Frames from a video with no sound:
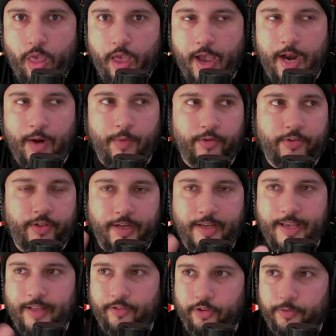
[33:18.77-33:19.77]
And I want you to
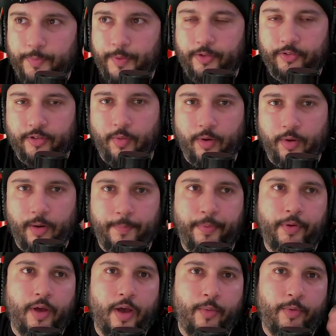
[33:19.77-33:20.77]
get those pictures. I want
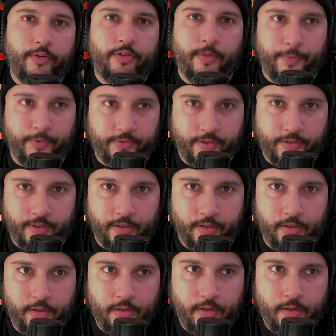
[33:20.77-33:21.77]
you to post it
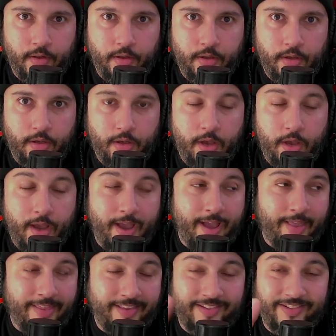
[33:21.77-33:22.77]
there.
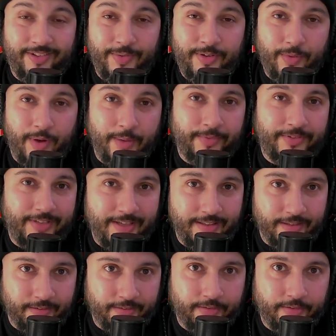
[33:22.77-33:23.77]
This is the reason why I'm
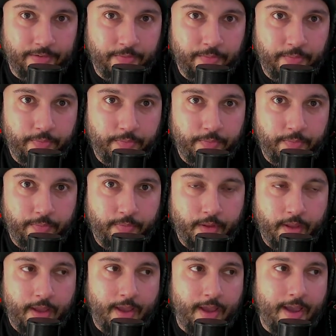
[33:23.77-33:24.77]
saying this.
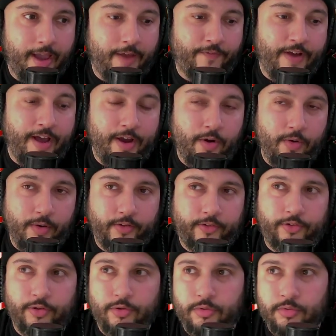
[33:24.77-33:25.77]
If I go
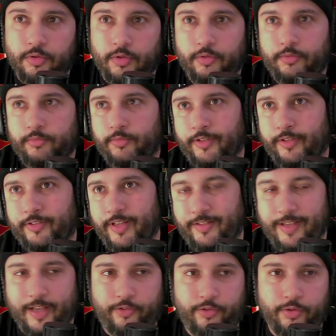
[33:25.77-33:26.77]
into, let's say,
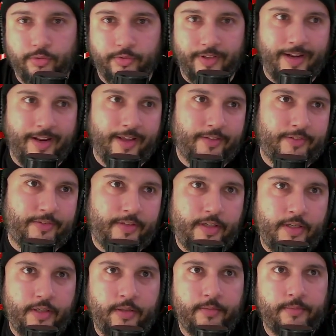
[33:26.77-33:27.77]
tattoos, and I
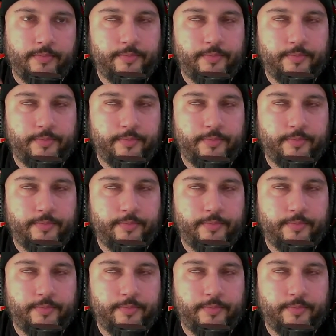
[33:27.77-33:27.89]
see, I'm